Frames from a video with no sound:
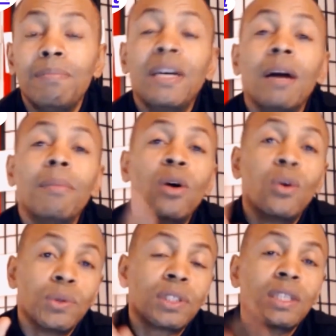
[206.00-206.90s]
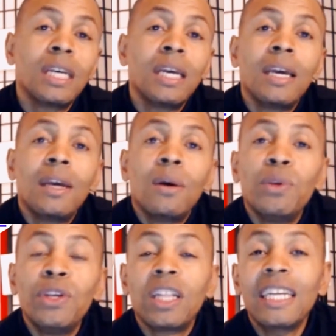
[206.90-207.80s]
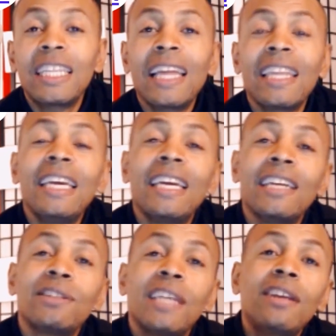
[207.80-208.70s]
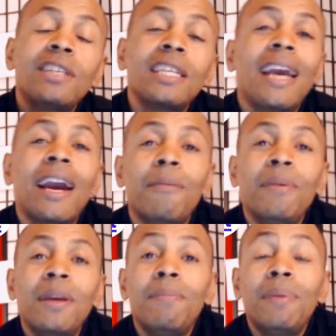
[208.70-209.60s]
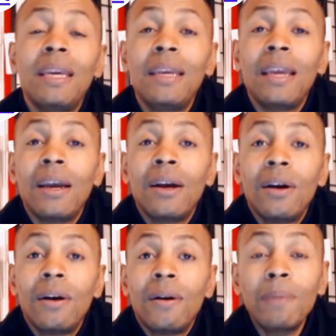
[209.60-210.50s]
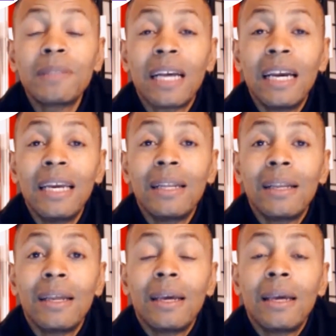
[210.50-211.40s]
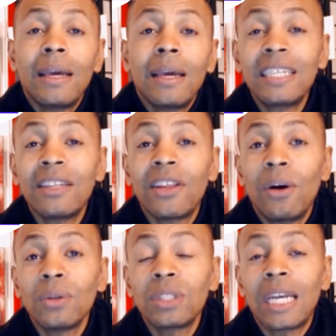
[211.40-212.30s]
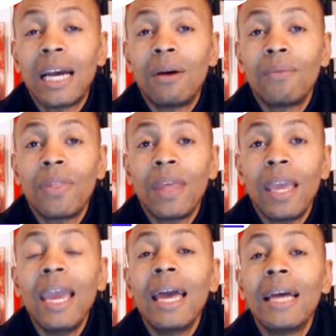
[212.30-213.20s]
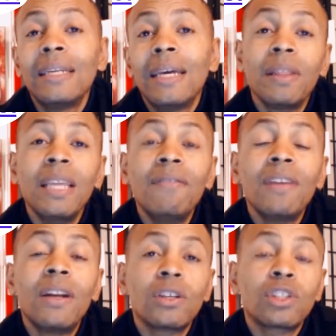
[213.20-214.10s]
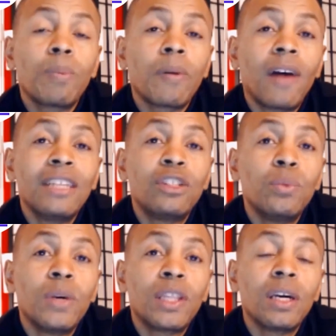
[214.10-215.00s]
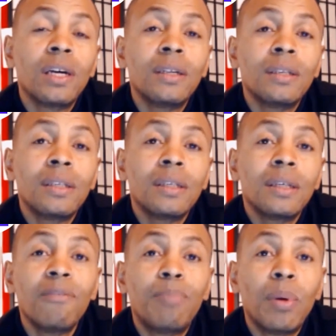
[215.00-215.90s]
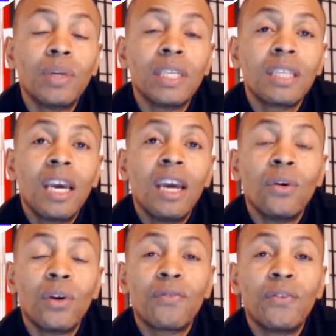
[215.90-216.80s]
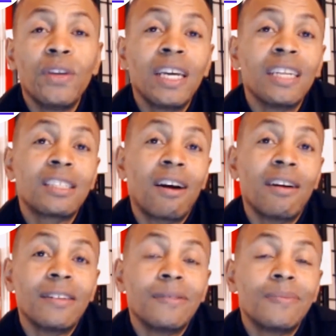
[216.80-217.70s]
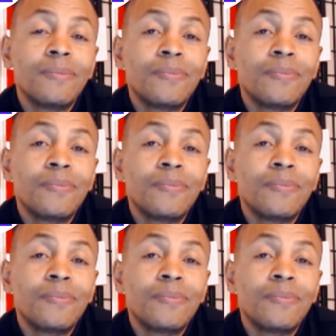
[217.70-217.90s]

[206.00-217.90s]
become a host. When you click that link, it'll take you to the Airbnb website, directly to their host account, and I believe it also provides you with an incentive bonus in order for you to get started.